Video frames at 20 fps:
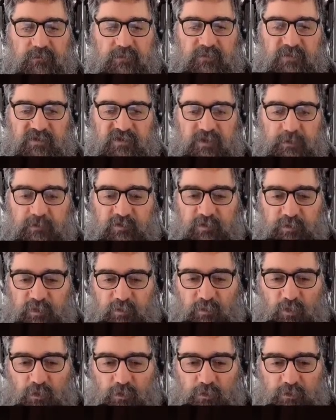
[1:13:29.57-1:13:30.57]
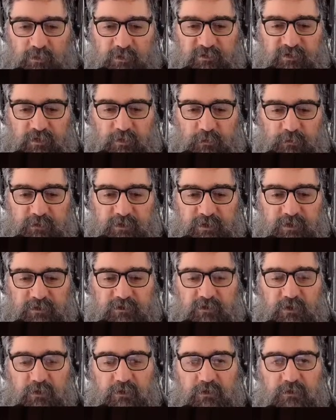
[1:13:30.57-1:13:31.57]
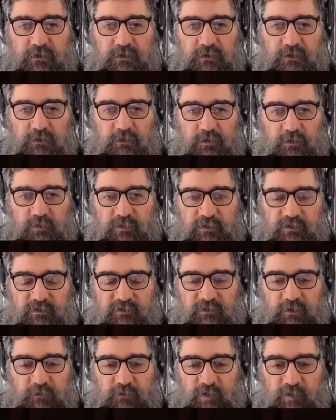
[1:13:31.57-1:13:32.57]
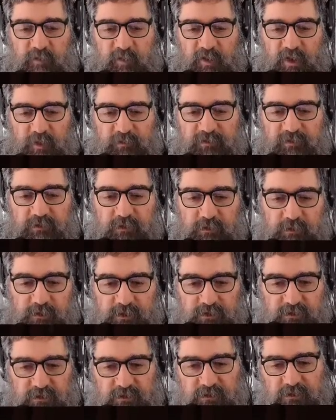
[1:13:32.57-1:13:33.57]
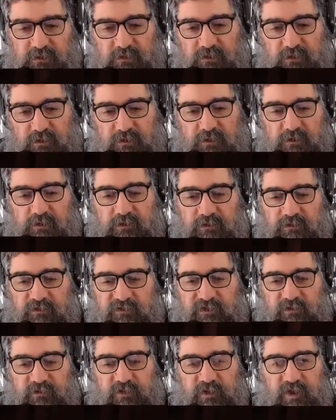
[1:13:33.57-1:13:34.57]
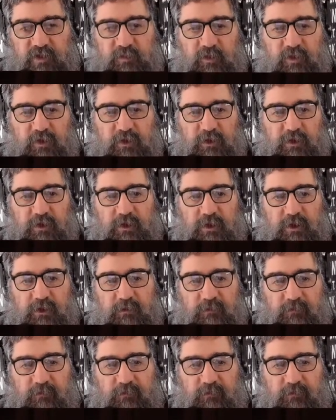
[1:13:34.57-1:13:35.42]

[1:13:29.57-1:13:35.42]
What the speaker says: Seems to be more or less holding its own. A little creeping up slowly. Just have to keep an eye on that.